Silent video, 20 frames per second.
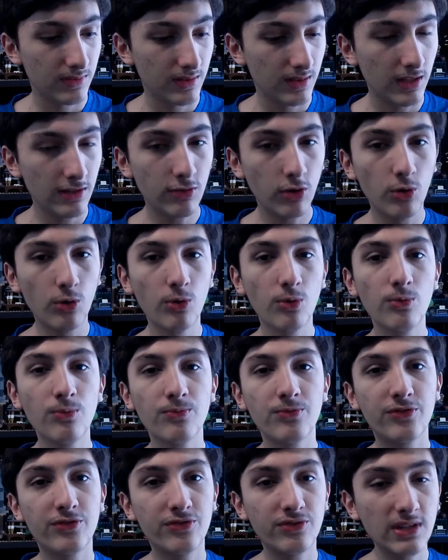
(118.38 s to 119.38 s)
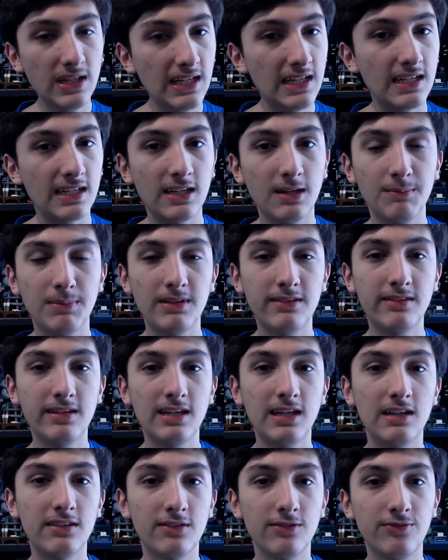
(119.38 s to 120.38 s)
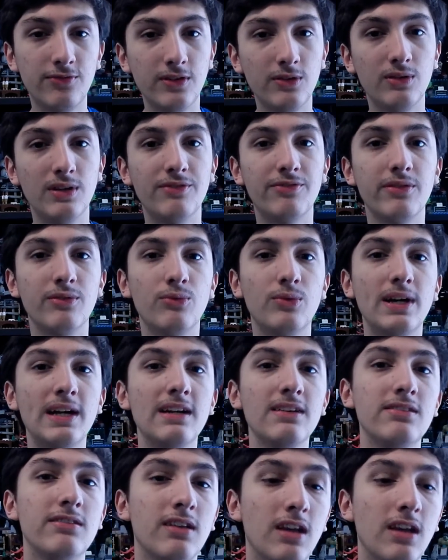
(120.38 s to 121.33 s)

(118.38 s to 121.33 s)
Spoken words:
This whole scene can be seen as a few different ways.